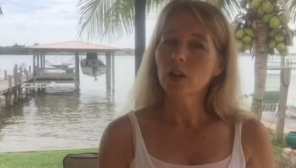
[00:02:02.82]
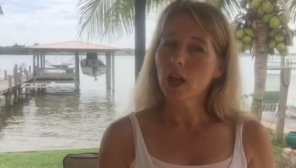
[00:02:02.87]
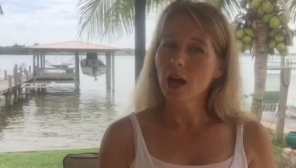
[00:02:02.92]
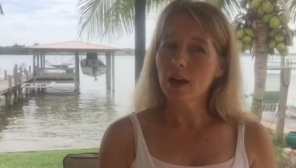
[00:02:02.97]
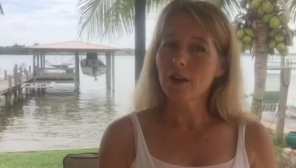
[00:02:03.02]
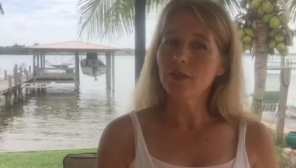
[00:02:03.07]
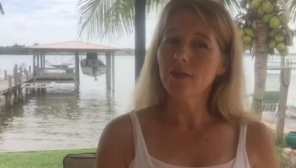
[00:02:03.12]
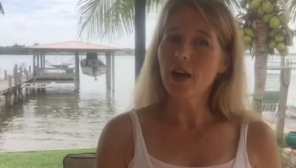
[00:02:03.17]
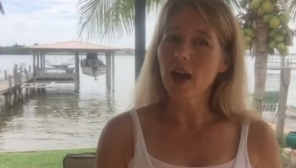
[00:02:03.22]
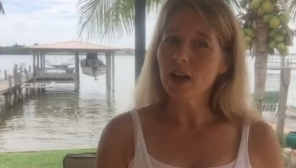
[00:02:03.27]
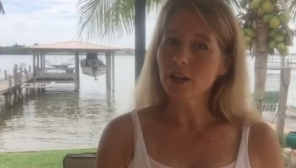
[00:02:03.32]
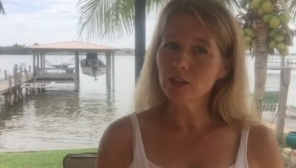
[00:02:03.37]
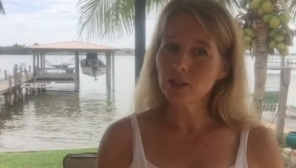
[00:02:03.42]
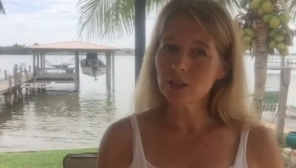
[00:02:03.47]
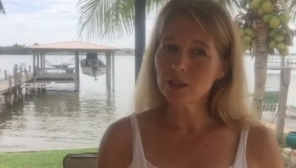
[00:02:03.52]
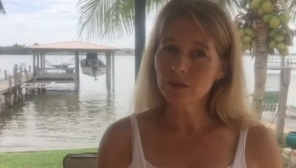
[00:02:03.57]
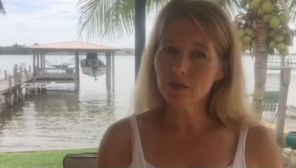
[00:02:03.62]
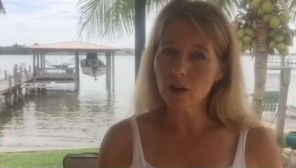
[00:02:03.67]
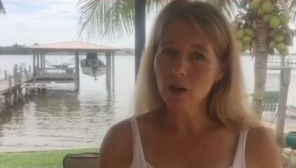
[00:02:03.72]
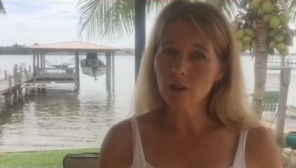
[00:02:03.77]
a lot of
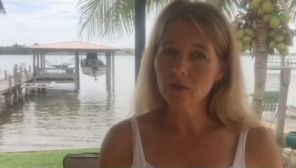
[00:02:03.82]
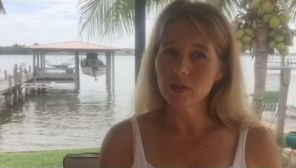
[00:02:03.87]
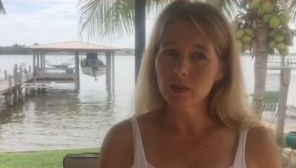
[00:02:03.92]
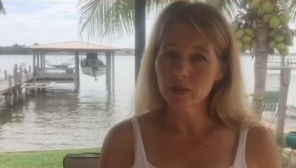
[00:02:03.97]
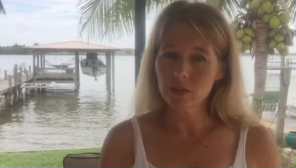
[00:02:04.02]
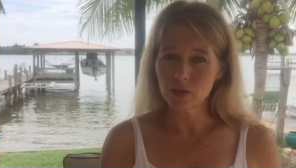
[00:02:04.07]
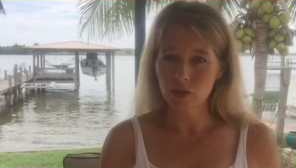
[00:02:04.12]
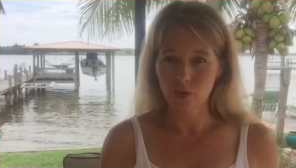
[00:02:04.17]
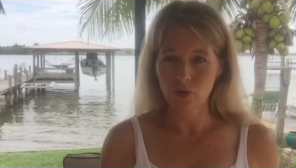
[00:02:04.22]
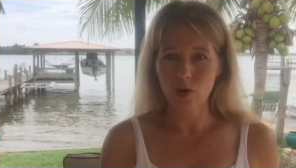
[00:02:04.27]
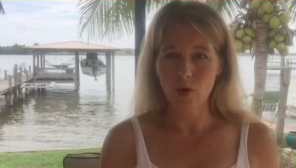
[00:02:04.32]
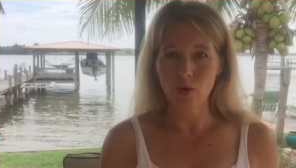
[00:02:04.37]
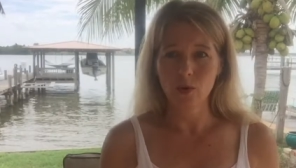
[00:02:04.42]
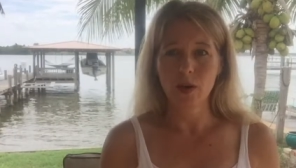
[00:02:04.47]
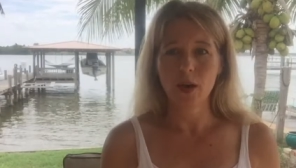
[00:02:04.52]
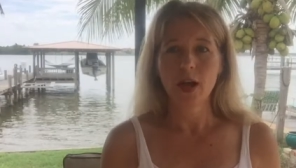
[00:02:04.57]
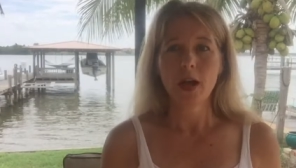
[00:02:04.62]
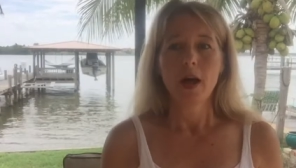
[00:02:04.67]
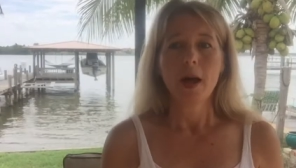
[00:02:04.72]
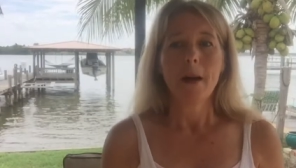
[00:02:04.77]
factors involved in stroke,
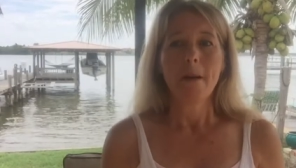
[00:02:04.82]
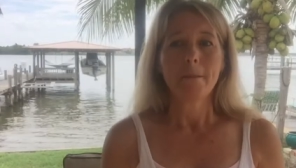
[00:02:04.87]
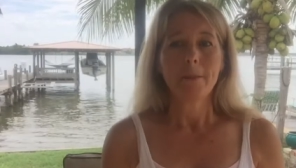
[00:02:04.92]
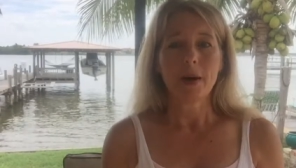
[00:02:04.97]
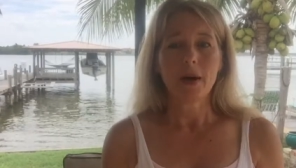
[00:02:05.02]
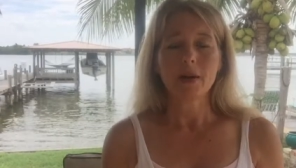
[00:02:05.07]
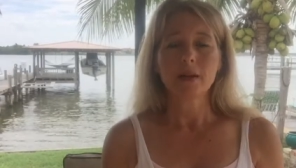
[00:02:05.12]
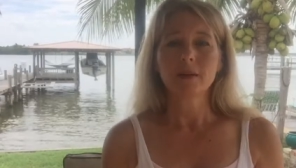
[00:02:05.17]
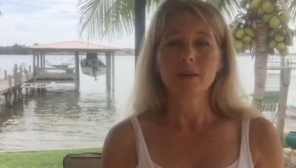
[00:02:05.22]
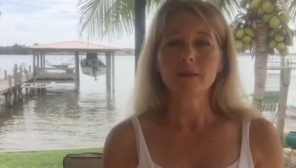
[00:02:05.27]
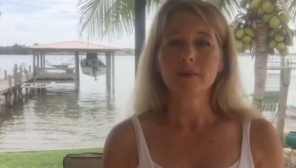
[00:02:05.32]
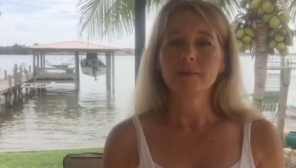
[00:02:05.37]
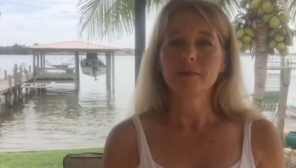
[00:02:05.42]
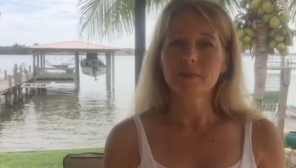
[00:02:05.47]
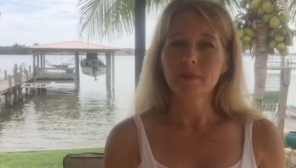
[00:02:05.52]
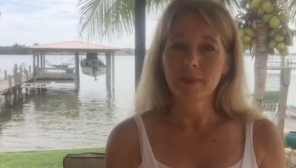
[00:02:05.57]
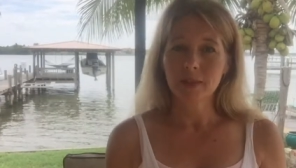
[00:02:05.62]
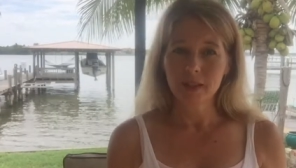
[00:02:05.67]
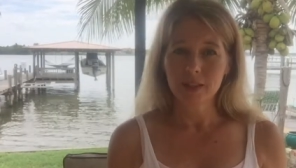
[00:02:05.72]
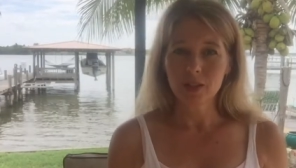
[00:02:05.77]
but
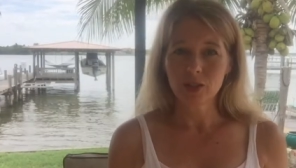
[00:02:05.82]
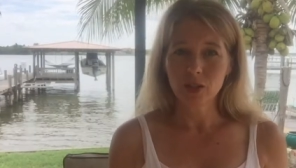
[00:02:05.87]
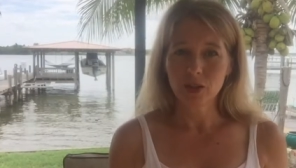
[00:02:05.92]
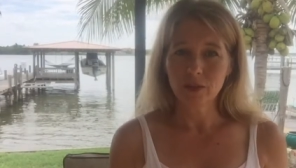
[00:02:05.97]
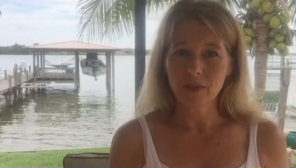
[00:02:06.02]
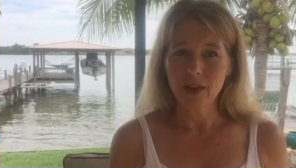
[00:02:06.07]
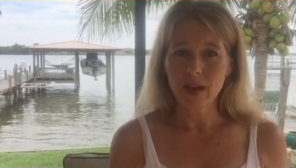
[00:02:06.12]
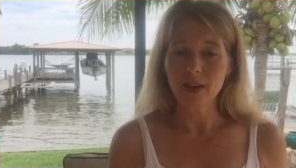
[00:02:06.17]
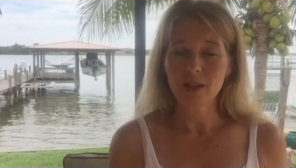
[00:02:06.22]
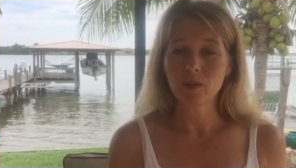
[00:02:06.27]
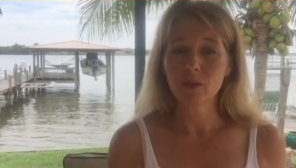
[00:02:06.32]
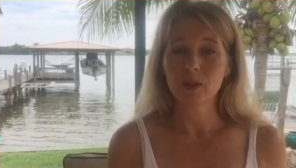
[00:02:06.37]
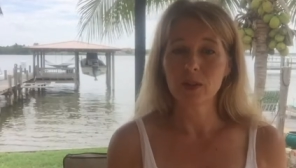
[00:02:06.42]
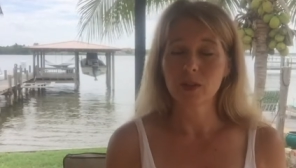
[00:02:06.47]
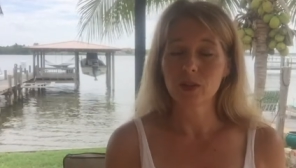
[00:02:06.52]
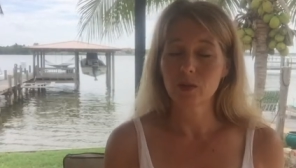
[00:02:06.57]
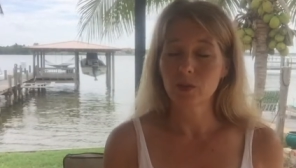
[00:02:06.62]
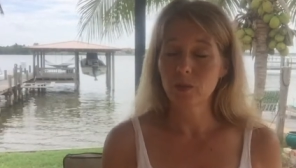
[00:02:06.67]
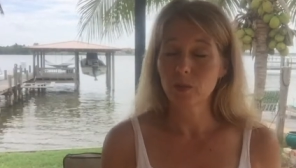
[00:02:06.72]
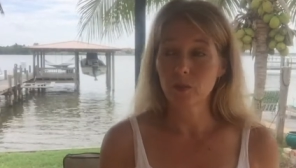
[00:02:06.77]
this survey,
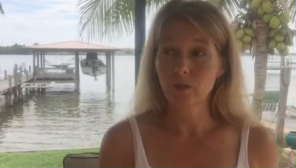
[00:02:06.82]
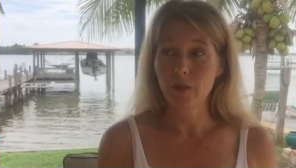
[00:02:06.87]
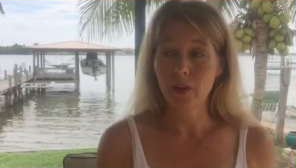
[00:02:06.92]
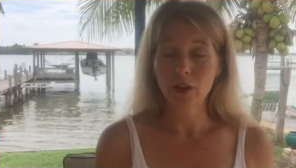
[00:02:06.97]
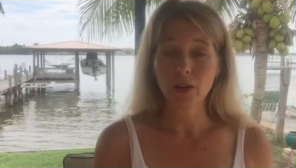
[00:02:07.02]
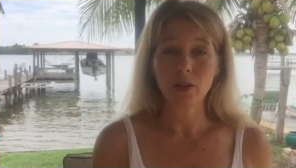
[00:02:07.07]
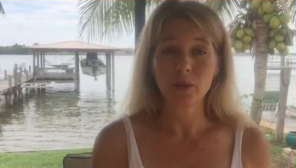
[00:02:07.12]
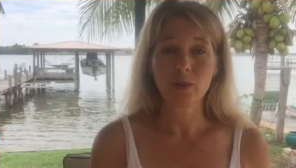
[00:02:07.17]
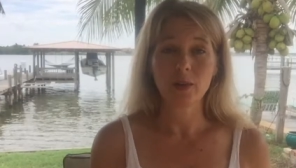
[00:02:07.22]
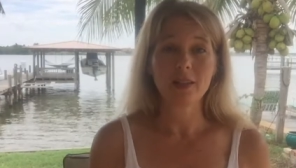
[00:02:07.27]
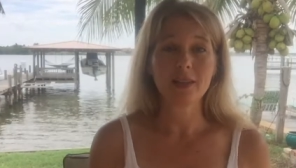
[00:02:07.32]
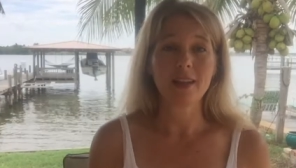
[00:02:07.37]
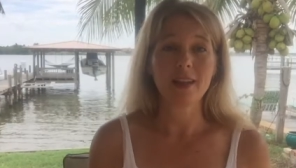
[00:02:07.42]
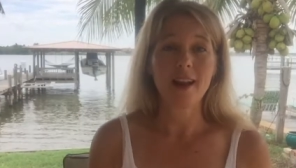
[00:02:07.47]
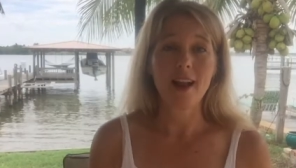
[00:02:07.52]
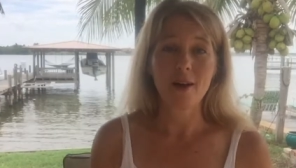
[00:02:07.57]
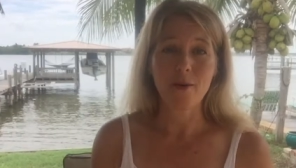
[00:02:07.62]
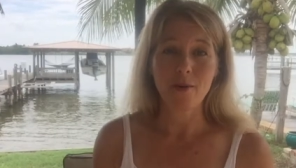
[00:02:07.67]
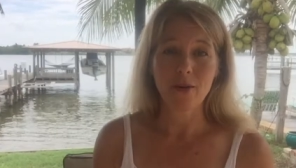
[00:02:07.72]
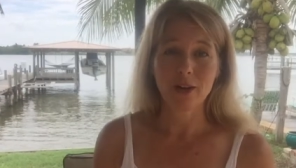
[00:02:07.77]
which is fairly
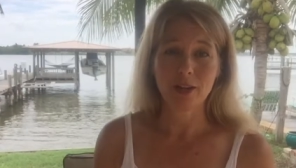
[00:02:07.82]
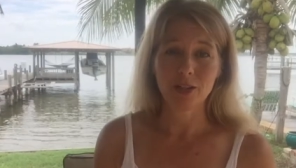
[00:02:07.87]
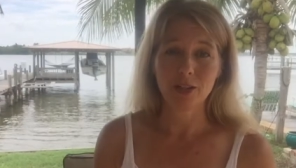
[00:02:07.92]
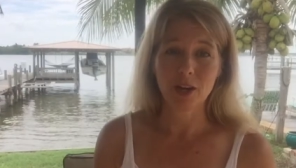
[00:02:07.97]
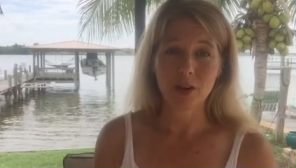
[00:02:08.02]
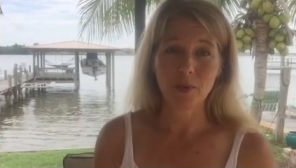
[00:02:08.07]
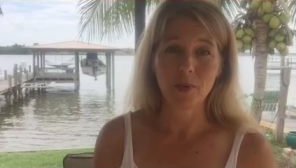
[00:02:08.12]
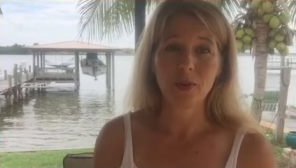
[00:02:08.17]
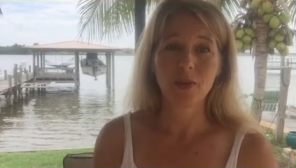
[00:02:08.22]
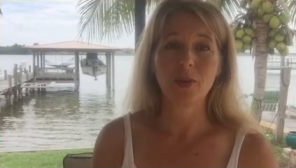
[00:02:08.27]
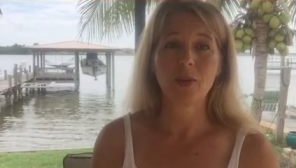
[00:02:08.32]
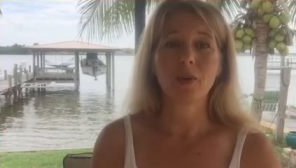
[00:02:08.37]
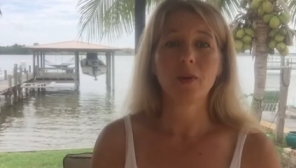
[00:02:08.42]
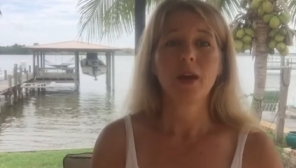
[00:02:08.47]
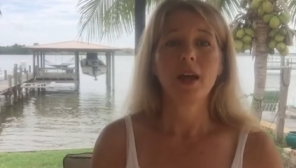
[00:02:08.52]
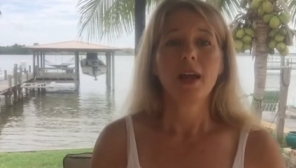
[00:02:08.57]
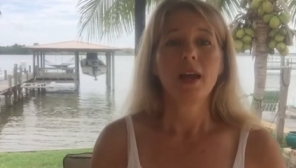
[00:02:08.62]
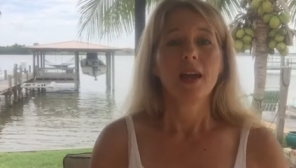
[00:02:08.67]
recent, I want to share with you.